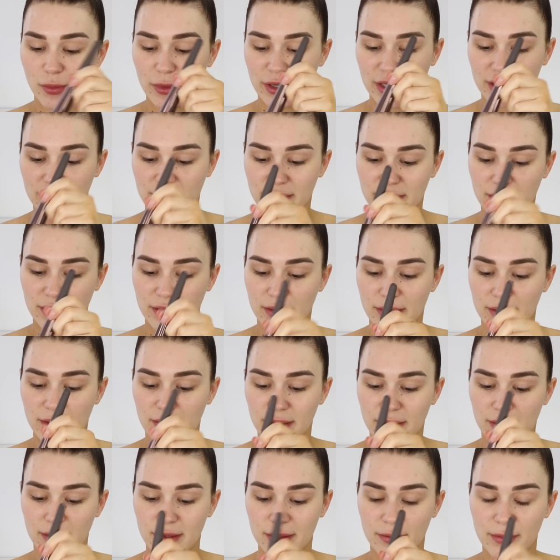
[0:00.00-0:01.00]
And we're gonna
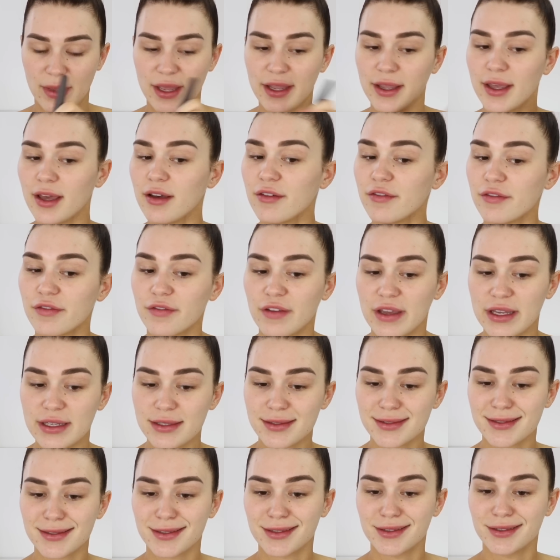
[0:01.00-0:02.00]
make our
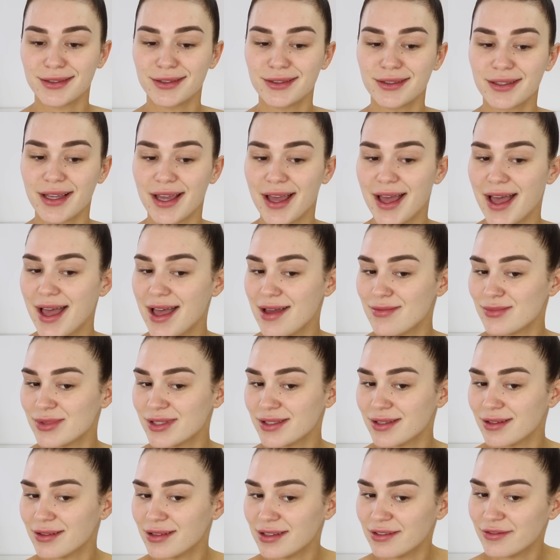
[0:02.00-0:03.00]
face look
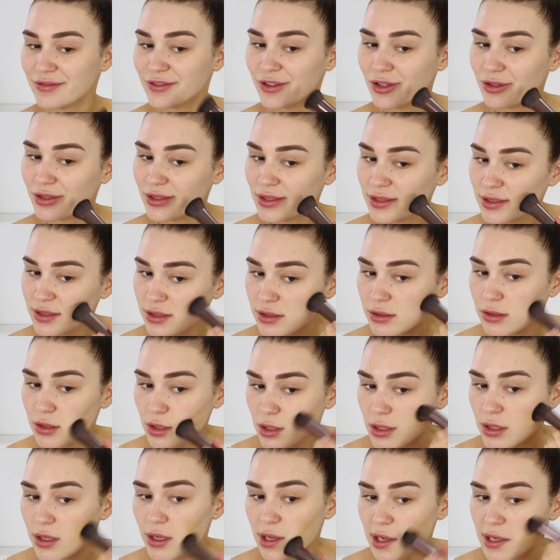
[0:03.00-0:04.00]
absolutely flawless
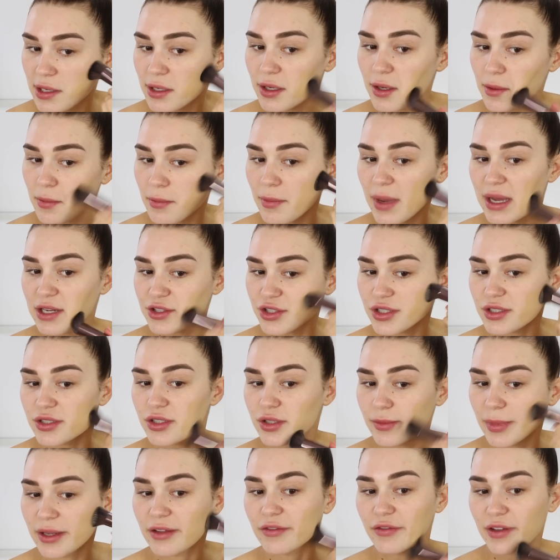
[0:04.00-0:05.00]
and match it
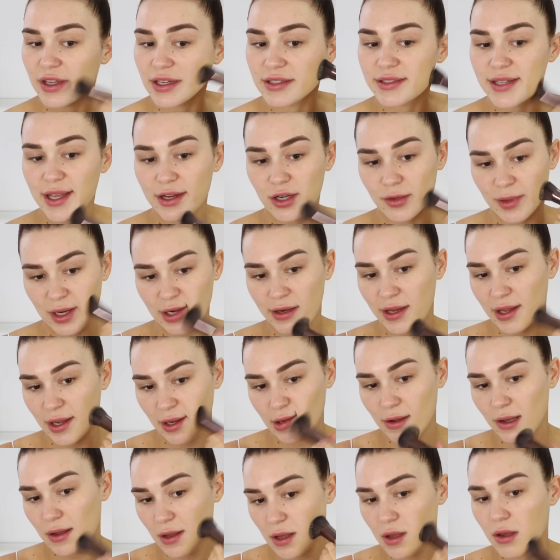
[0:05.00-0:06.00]
to my fake tan on my
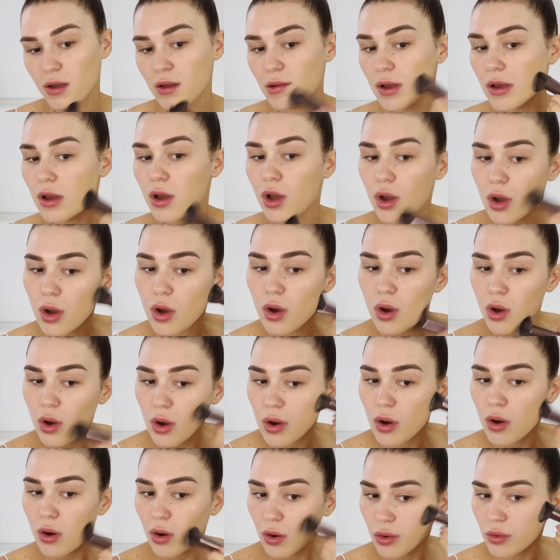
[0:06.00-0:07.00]
neck.
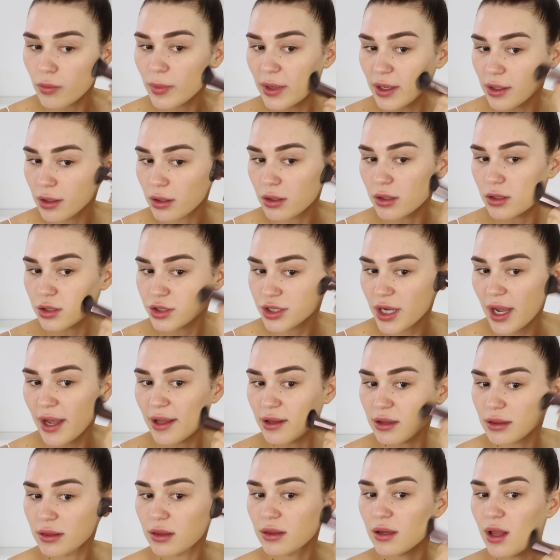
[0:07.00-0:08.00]
Oh my gosh, I
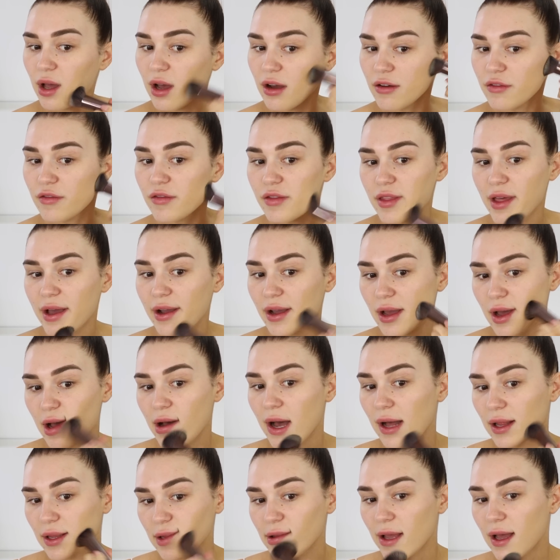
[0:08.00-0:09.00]
love that
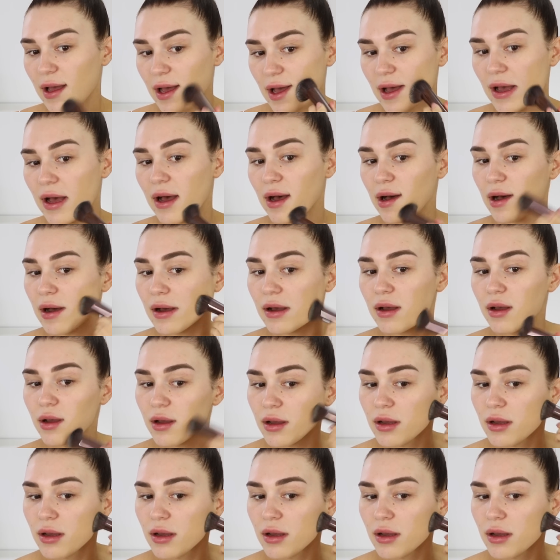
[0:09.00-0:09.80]
color.